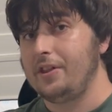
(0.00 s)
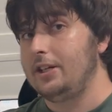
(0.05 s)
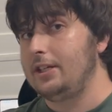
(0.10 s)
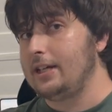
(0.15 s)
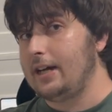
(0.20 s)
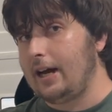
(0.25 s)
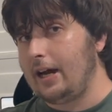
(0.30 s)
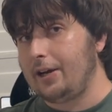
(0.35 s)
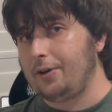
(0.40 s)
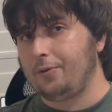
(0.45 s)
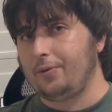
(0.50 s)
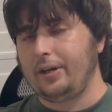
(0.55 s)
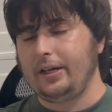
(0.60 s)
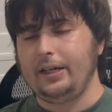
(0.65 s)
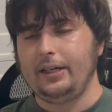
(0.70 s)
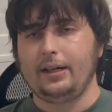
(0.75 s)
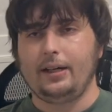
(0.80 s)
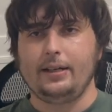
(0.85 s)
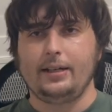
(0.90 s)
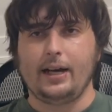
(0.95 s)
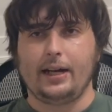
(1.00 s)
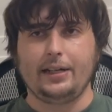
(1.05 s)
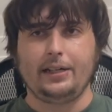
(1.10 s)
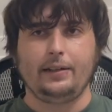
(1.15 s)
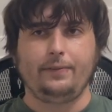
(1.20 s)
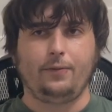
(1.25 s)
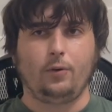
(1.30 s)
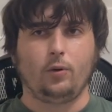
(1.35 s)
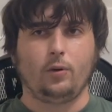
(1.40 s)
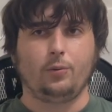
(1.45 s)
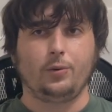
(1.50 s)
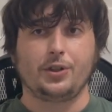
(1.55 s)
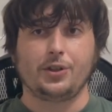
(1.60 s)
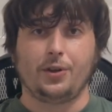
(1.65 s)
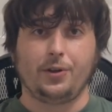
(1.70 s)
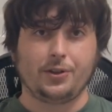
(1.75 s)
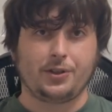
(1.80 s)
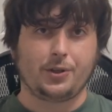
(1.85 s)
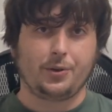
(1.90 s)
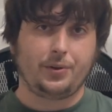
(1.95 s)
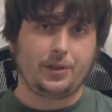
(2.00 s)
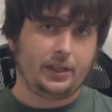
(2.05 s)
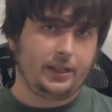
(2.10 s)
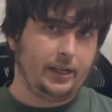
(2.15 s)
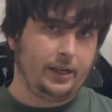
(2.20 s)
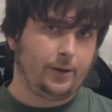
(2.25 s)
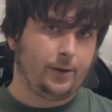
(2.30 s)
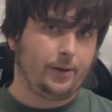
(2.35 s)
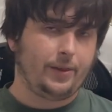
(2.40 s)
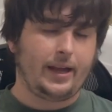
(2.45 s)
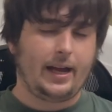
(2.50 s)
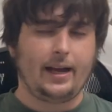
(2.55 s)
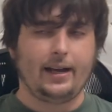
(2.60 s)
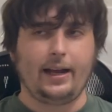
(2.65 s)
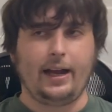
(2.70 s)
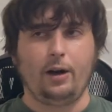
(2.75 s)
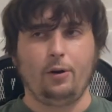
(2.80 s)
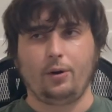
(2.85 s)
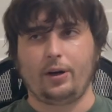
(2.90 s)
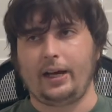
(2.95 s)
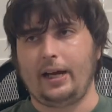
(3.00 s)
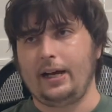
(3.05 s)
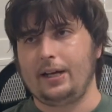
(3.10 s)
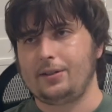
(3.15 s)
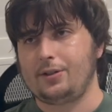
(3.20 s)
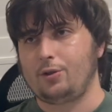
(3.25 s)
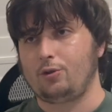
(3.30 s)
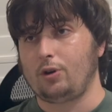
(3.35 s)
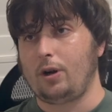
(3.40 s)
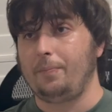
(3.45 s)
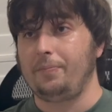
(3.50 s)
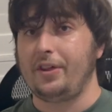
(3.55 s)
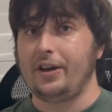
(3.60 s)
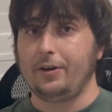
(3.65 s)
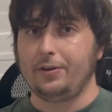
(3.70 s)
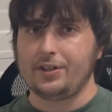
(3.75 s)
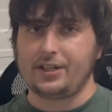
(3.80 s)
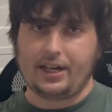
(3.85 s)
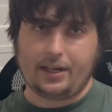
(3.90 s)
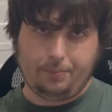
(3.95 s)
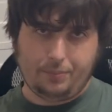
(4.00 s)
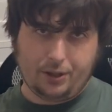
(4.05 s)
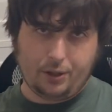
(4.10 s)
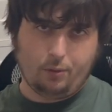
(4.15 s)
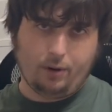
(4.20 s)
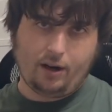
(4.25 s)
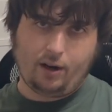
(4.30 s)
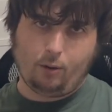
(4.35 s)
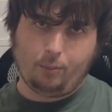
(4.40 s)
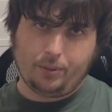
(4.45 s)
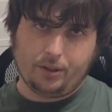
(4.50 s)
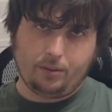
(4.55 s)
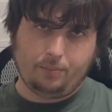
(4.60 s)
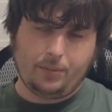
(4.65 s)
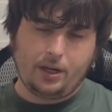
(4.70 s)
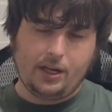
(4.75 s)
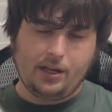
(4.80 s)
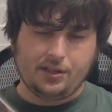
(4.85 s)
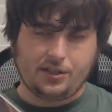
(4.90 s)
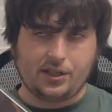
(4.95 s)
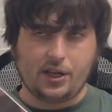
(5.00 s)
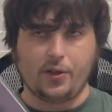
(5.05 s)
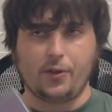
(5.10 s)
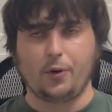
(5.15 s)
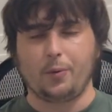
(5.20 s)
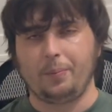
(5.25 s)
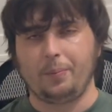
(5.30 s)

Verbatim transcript: diary, 94 was also the year that Outkast dropped their debut album, Southern